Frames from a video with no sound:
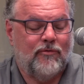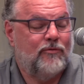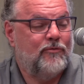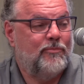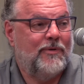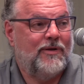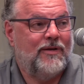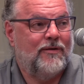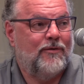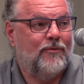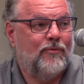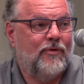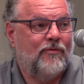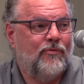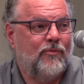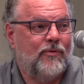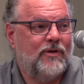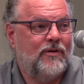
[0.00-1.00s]
are spending on
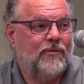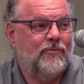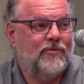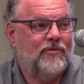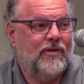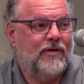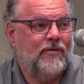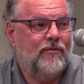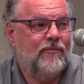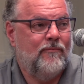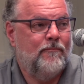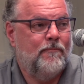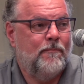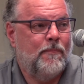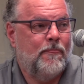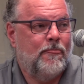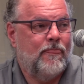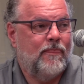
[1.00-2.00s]
referendums now.
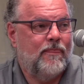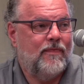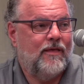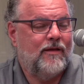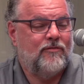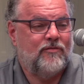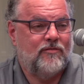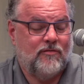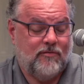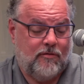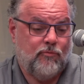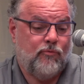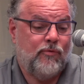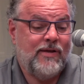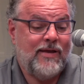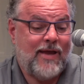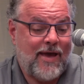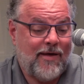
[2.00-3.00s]
That's the
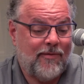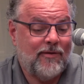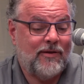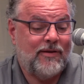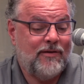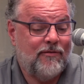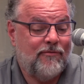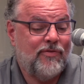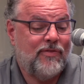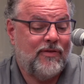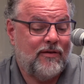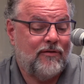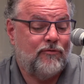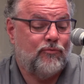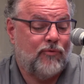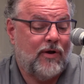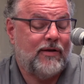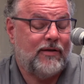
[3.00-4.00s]
reality of
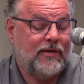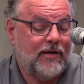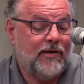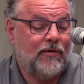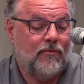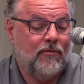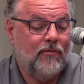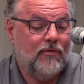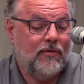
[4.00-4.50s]
things right now.